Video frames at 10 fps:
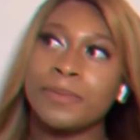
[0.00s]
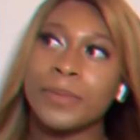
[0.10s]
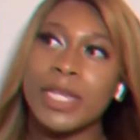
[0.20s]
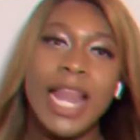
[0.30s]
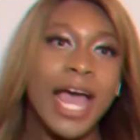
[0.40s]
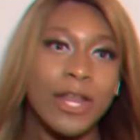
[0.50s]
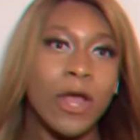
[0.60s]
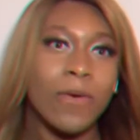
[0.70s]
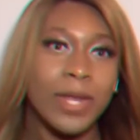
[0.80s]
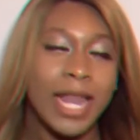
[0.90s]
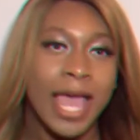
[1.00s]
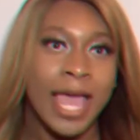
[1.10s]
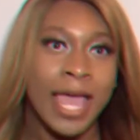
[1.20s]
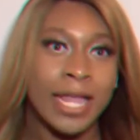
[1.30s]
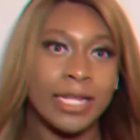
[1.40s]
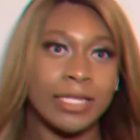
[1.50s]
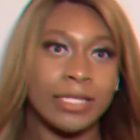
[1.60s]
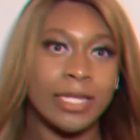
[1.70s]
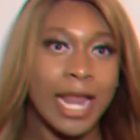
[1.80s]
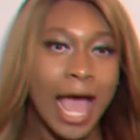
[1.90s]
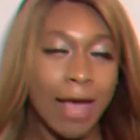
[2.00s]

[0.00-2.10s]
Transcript: Not knowing that I was